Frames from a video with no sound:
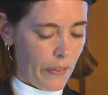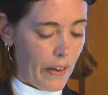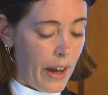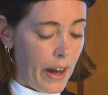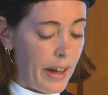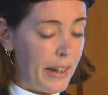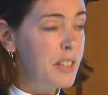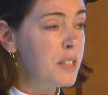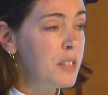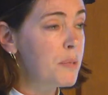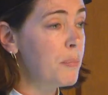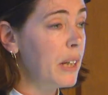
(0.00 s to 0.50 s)

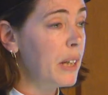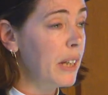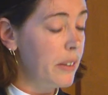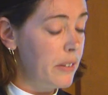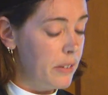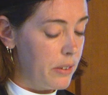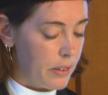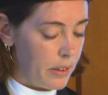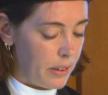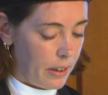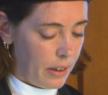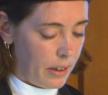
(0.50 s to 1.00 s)
And this
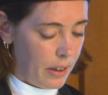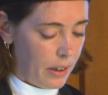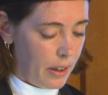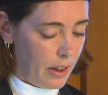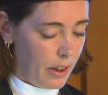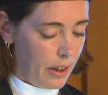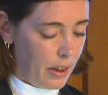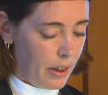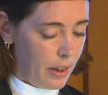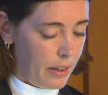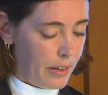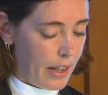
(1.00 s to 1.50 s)
means
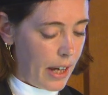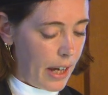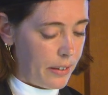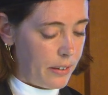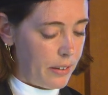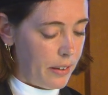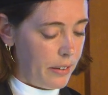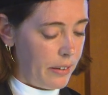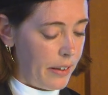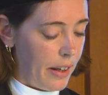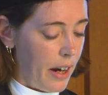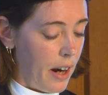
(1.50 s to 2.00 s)

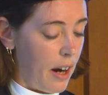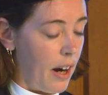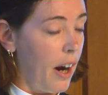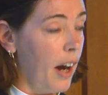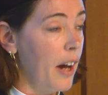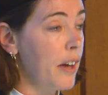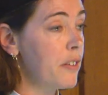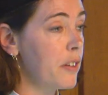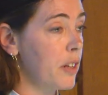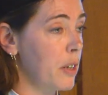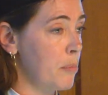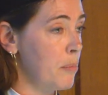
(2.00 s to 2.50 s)
that they are
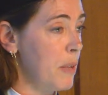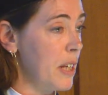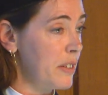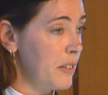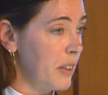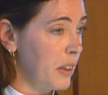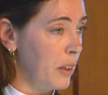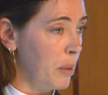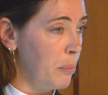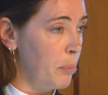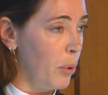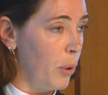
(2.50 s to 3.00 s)
either
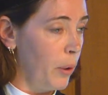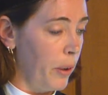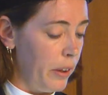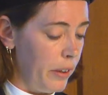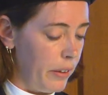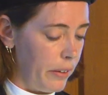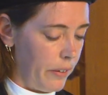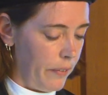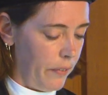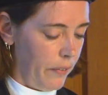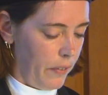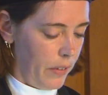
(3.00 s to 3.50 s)
missing the point
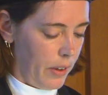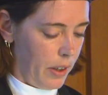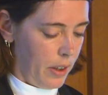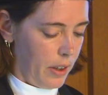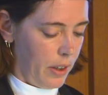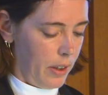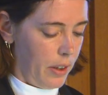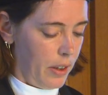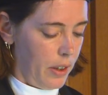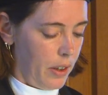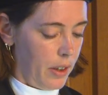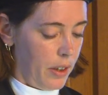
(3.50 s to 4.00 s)

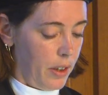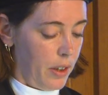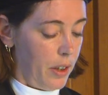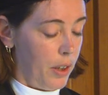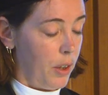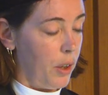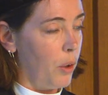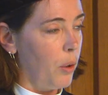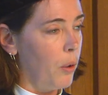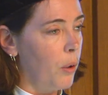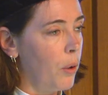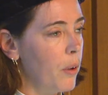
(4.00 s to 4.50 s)

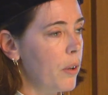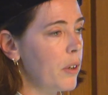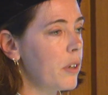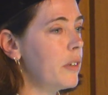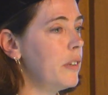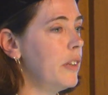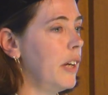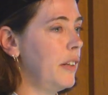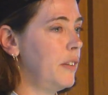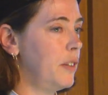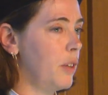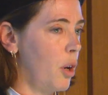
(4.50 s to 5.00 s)
or
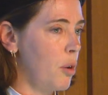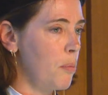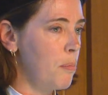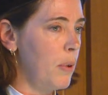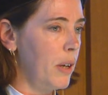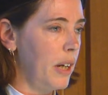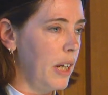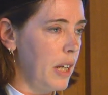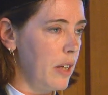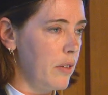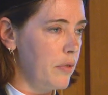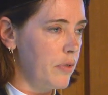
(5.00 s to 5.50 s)
they don't
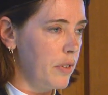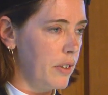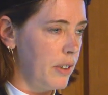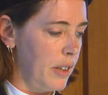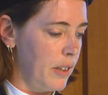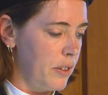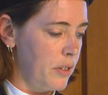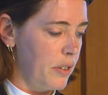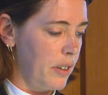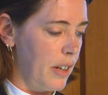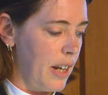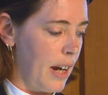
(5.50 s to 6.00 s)
believe
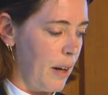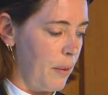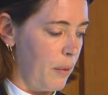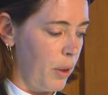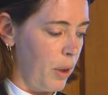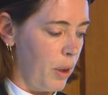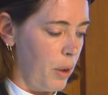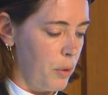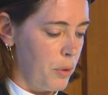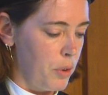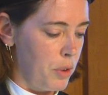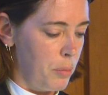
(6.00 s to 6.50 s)
this
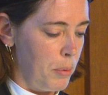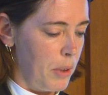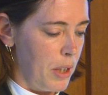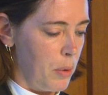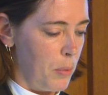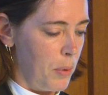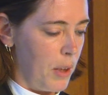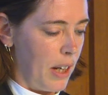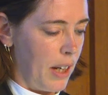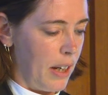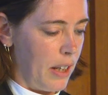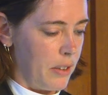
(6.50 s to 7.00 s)
scenario to be
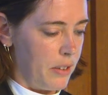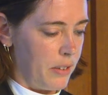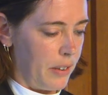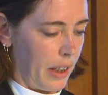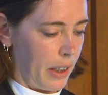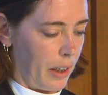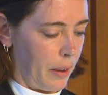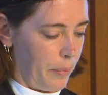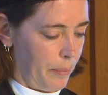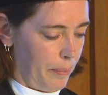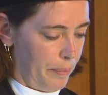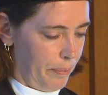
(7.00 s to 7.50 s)
realistic.